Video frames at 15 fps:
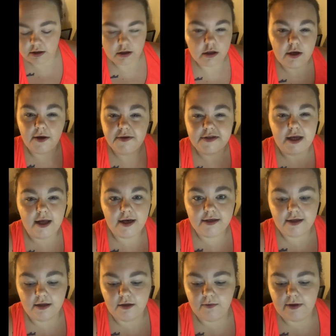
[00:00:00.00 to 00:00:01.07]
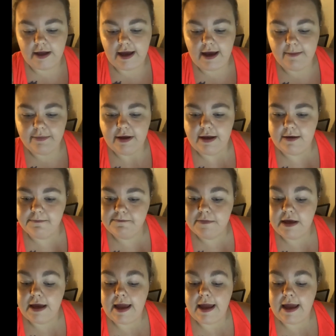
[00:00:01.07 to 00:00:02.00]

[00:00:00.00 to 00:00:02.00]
Now I was kind of telling her what happened.